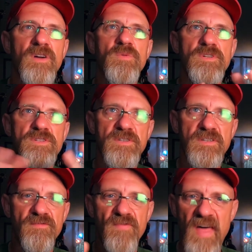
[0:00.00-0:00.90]
was
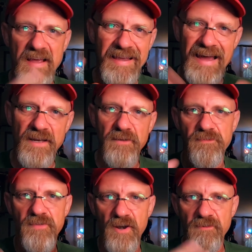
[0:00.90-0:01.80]
that kind
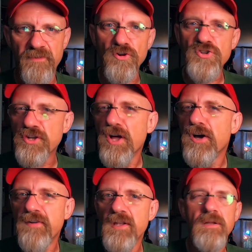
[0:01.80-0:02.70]
of their version
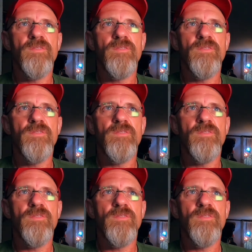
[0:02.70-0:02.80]
of it.